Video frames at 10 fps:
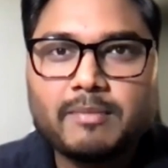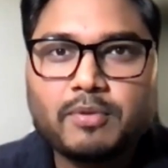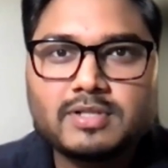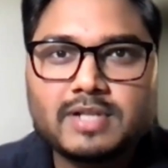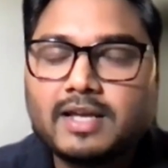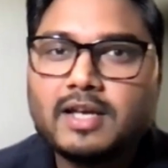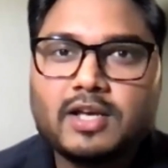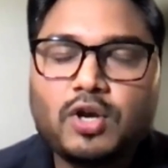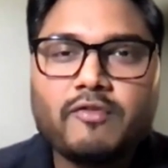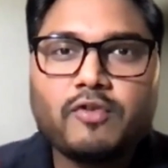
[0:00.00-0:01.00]
Like you
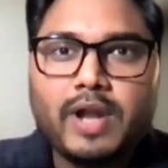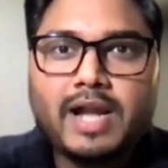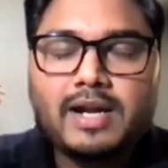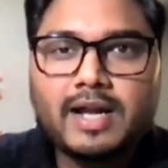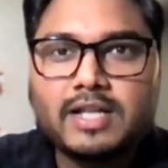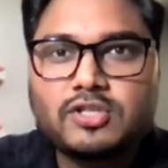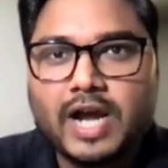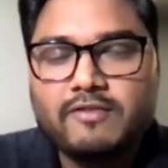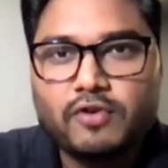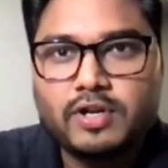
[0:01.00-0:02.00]
have created a
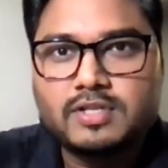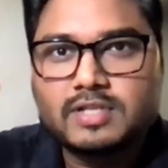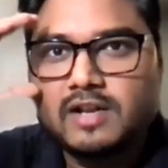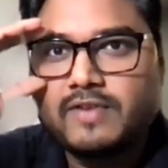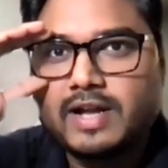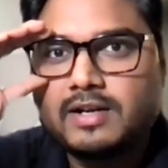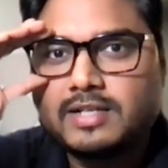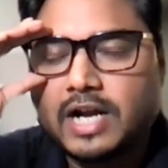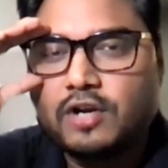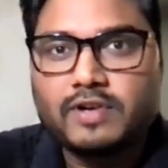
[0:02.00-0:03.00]
giant for yourself and
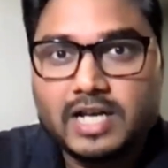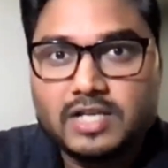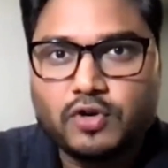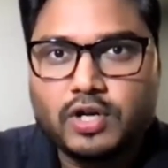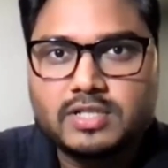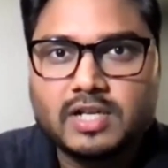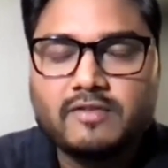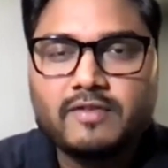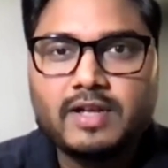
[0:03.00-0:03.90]
giant of a task for yourself,